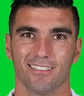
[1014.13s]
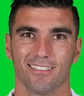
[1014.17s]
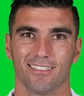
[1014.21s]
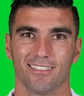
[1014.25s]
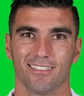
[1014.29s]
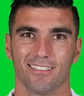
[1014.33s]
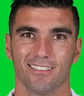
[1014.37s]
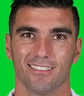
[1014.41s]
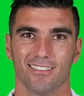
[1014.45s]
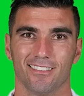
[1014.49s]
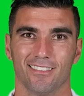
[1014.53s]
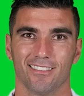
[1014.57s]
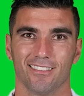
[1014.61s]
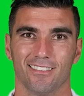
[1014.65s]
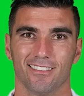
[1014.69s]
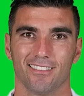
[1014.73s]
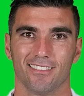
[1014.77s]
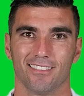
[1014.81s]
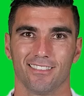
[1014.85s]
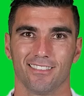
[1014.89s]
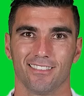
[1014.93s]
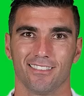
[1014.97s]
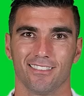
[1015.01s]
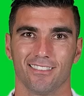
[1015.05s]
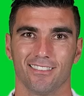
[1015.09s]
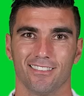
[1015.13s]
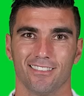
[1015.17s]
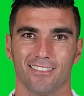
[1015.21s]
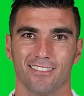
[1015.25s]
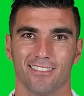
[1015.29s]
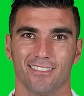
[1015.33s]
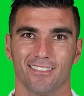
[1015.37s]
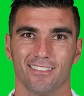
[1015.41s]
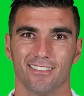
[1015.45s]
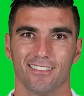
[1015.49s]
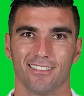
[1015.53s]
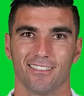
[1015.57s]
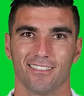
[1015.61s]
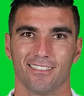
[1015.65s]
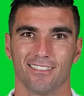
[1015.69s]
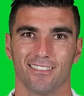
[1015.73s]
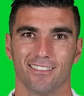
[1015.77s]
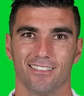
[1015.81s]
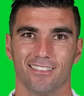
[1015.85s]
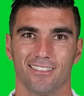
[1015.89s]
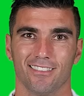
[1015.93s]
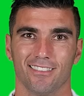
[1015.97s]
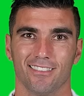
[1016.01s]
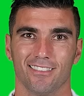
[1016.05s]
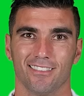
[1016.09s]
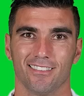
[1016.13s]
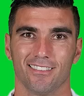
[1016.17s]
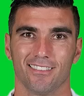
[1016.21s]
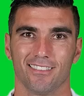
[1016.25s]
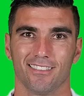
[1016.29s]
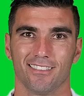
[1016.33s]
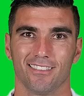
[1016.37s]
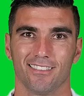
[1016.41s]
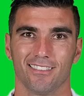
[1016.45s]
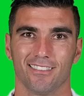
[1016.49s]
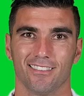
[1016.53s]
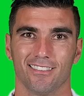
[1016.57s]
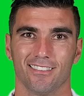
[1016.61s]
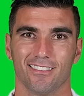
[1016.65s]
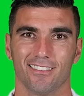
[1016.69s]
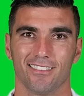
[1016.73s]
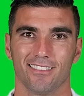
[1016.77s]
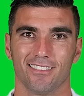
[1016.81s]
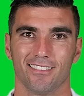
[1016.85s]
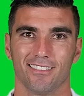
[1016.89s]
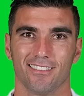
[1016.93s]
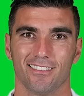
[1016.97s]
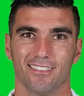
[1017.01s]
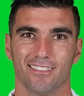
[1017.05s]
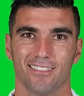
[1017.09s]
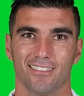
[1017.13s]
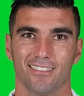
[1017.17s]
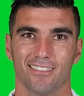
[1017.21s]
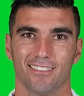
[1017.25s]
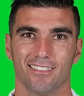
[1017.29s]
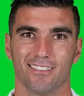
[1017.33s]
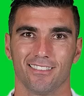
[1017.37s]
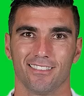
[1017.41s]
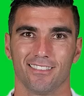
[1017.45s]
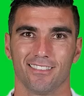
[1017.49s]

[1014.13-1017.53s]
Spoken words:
No words are spoken by the person on screen.